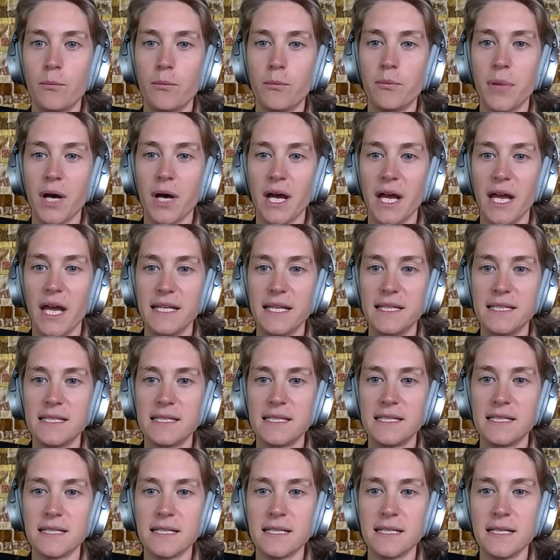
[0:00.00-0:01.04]

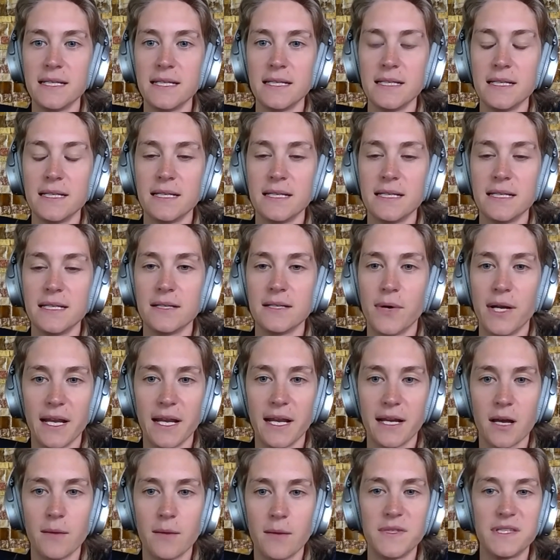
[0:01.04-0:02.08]
But when
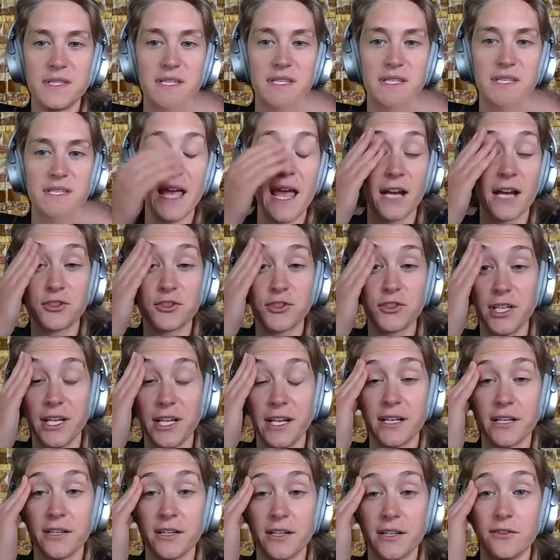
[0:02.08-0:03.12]
it comes to
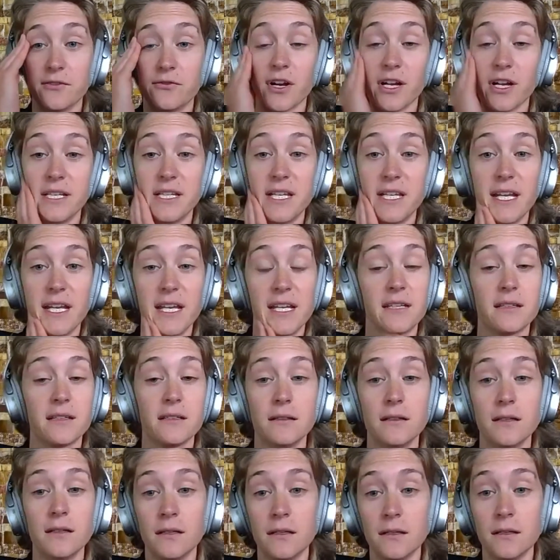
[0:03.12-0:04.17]
actually
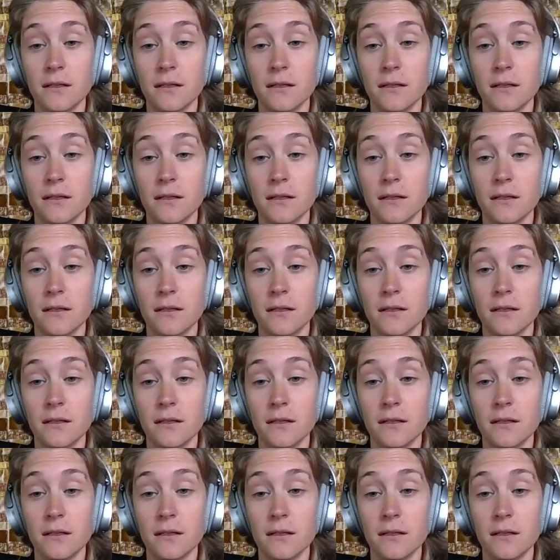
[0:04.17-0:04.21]
confronting